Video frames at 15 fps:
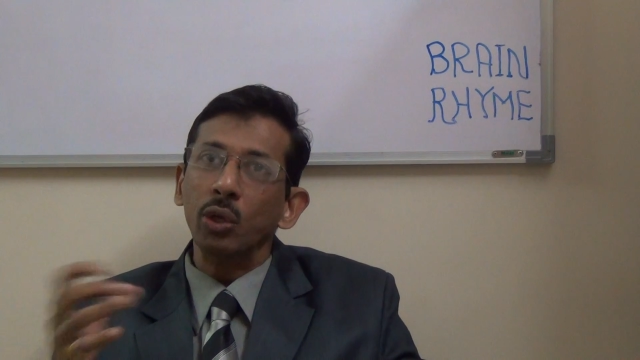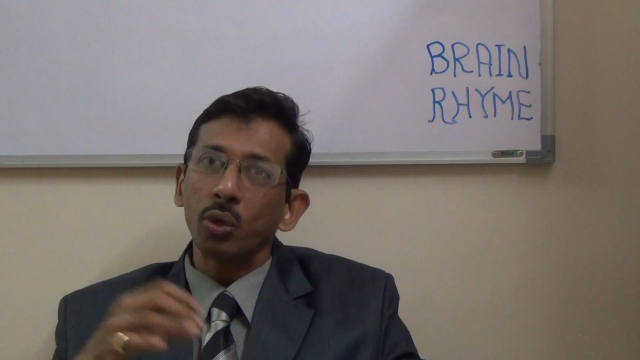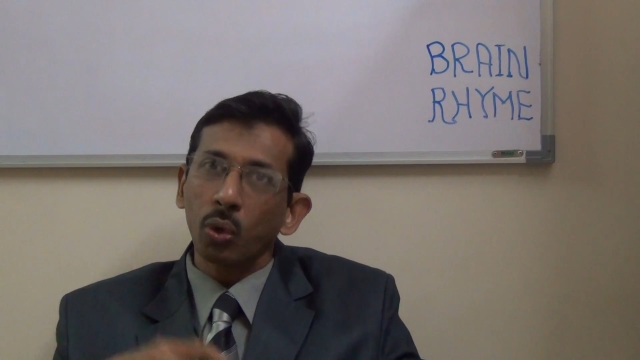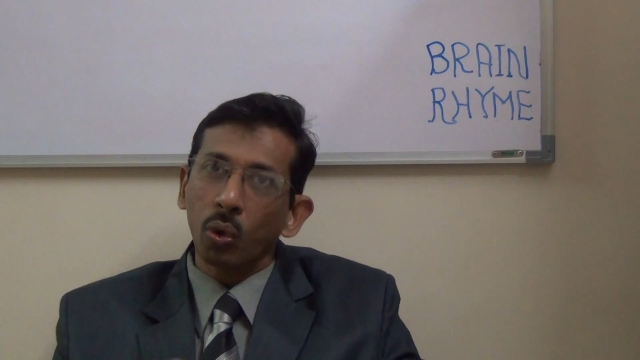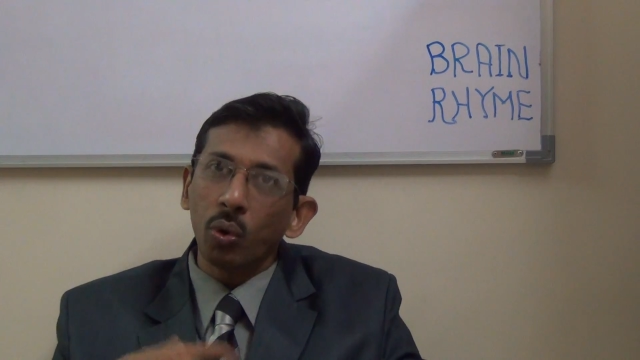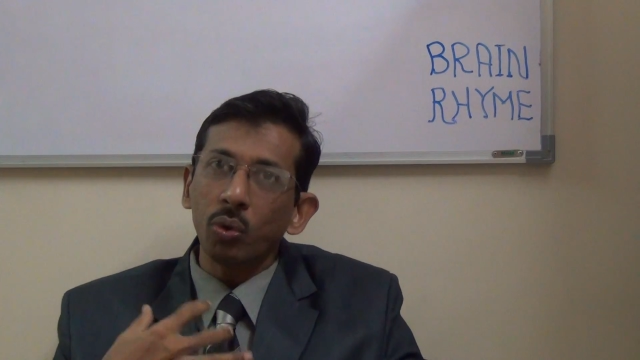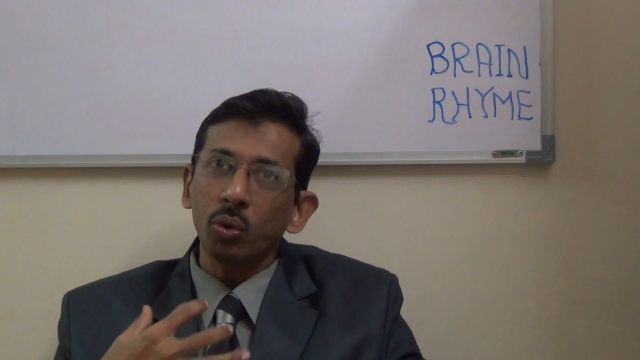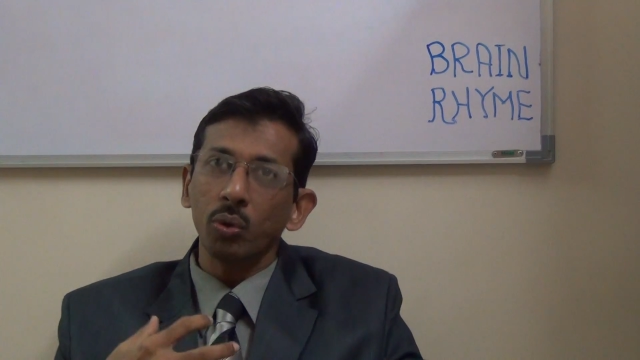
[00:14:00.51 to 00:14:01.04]

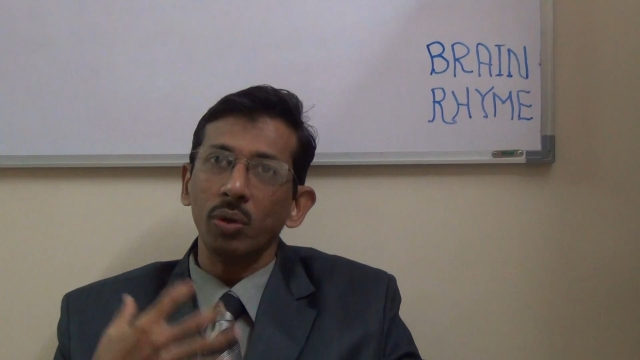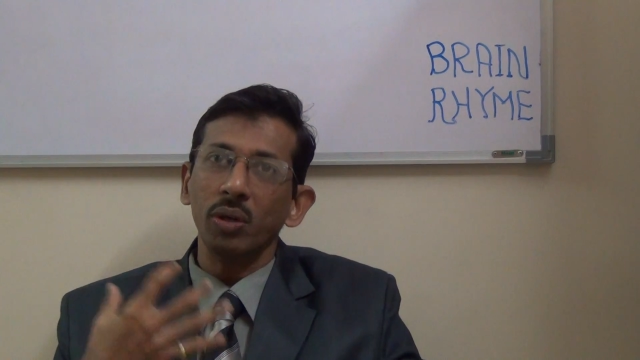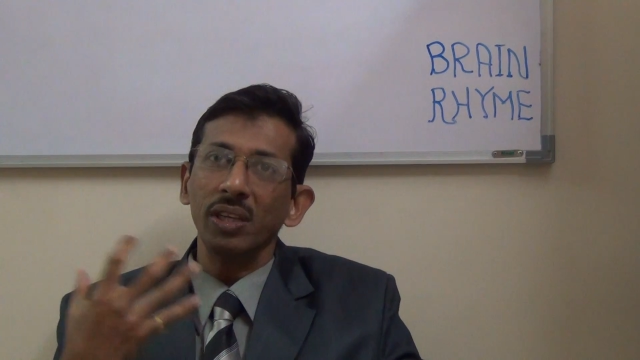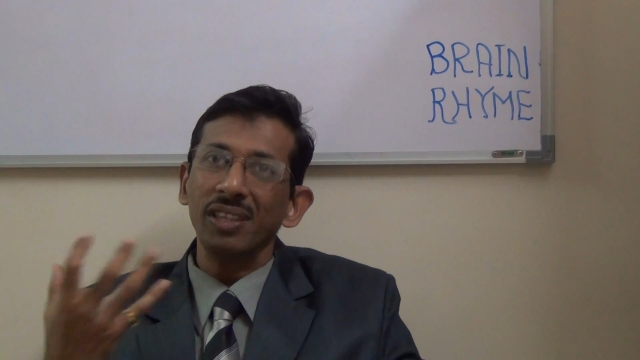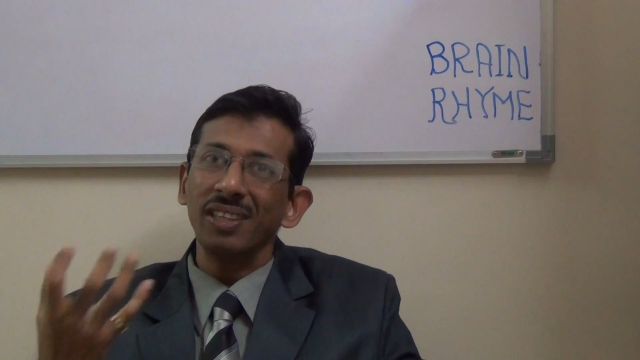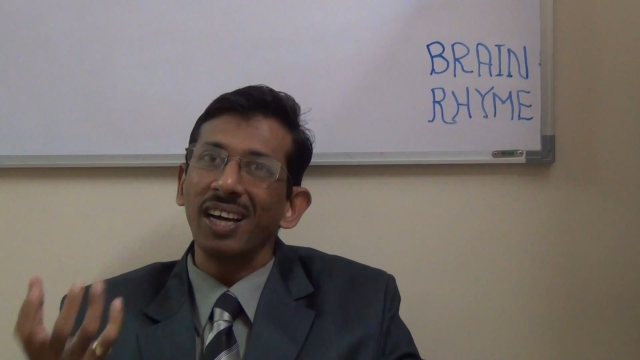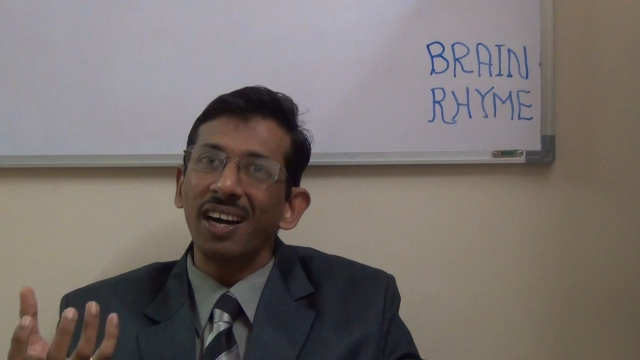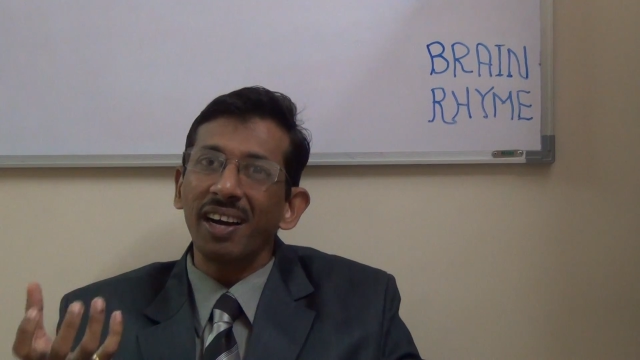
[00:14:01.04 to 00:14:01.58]
through
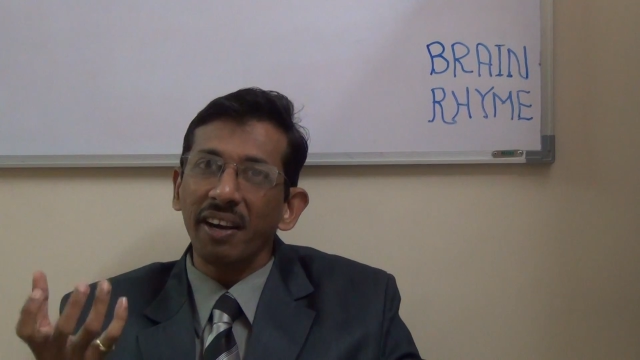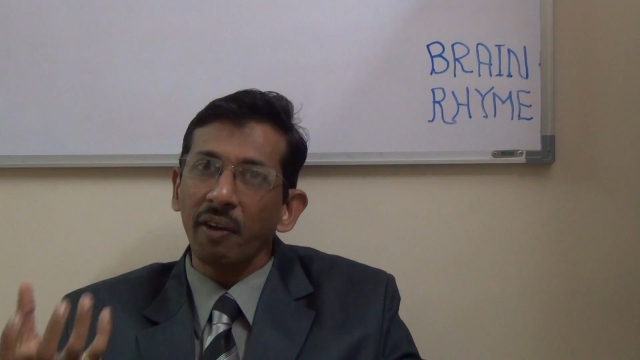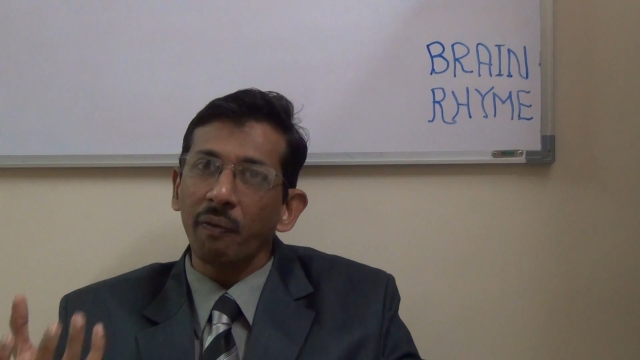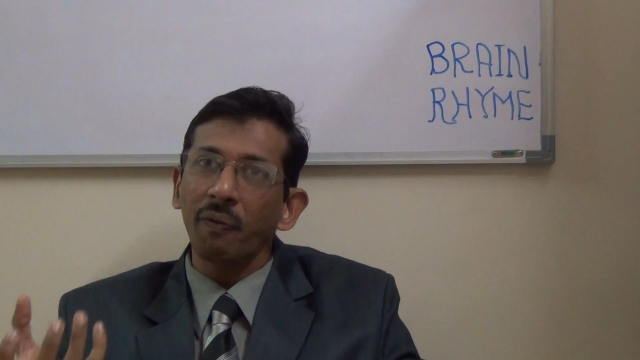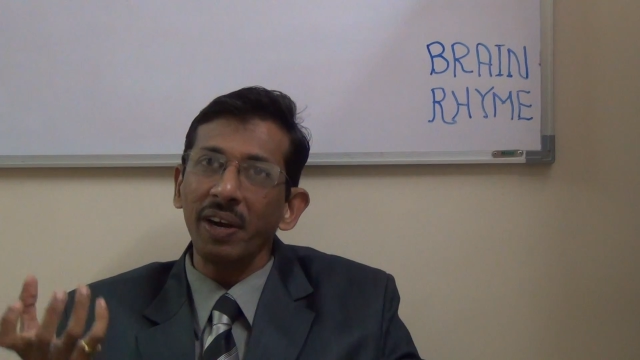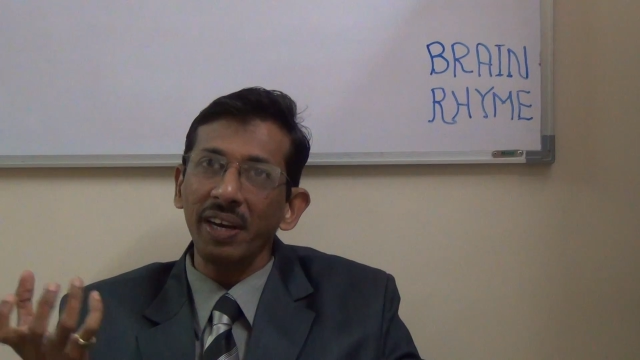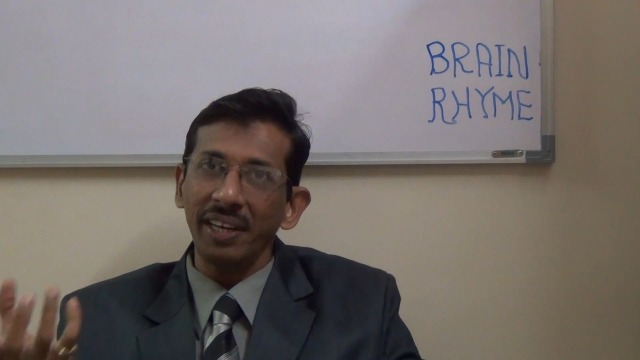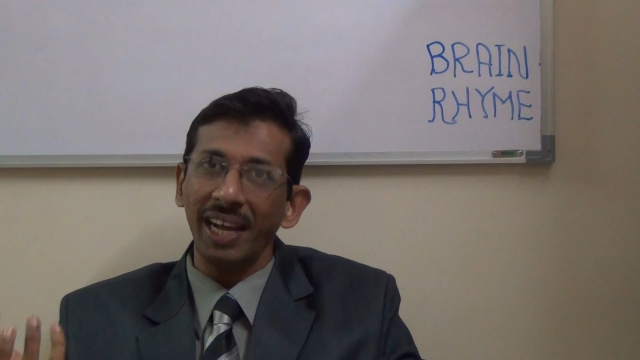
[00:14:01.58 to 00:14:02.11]
the
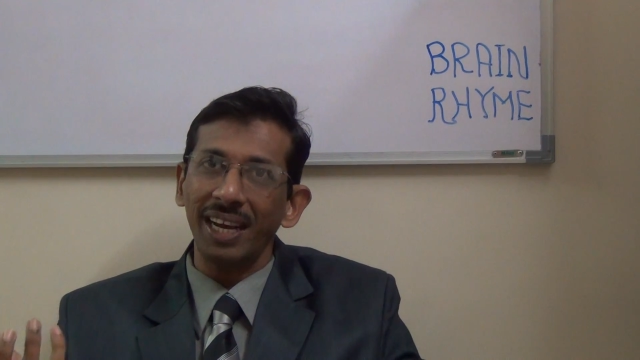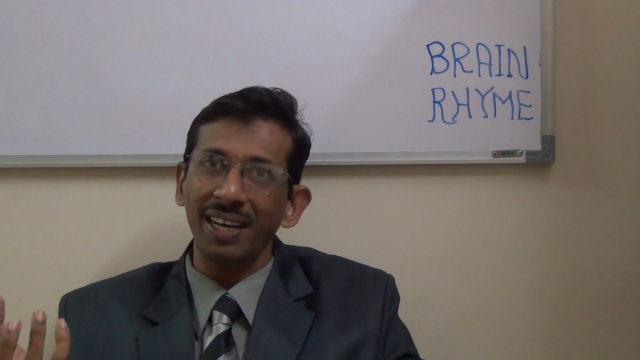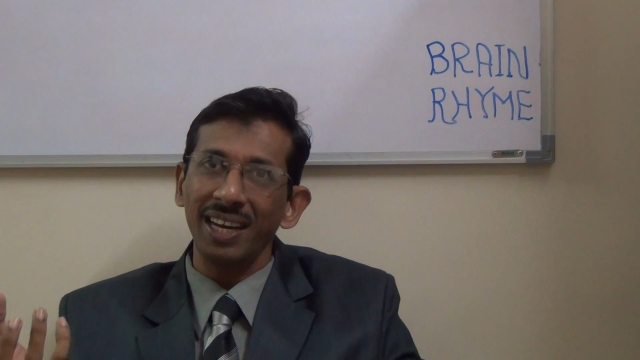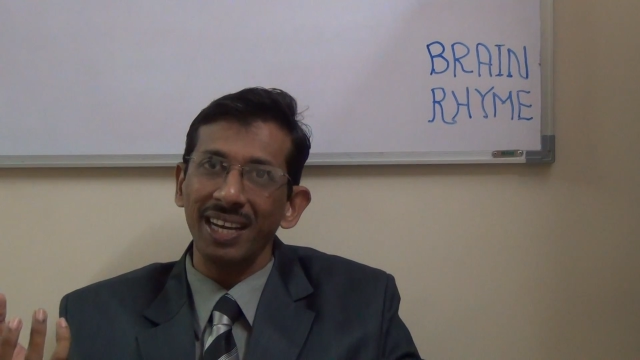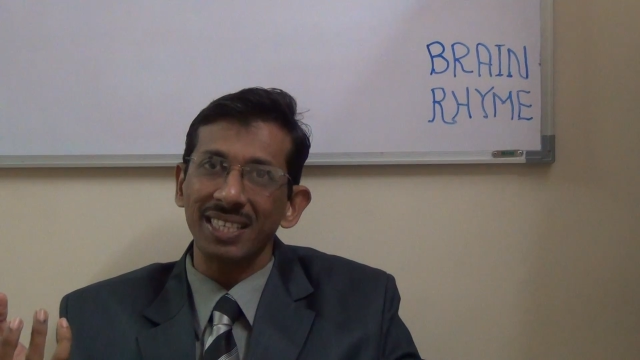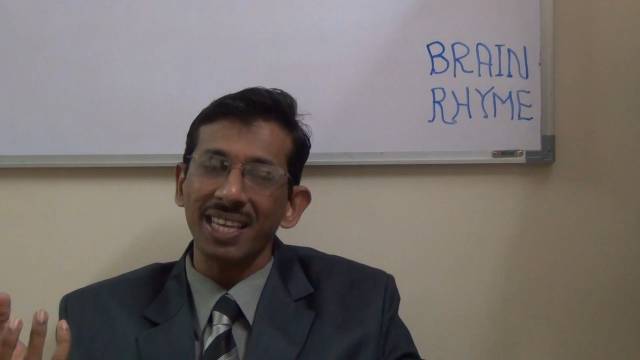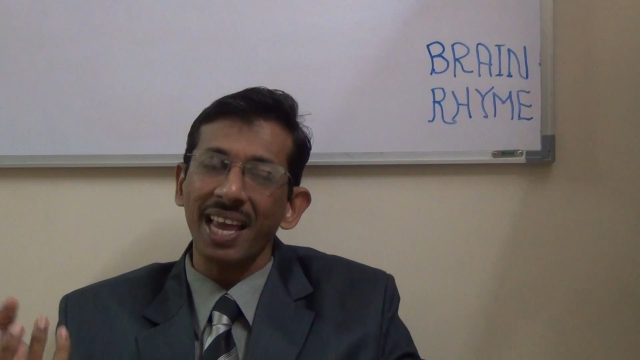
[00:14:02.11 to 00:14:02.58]
different techniques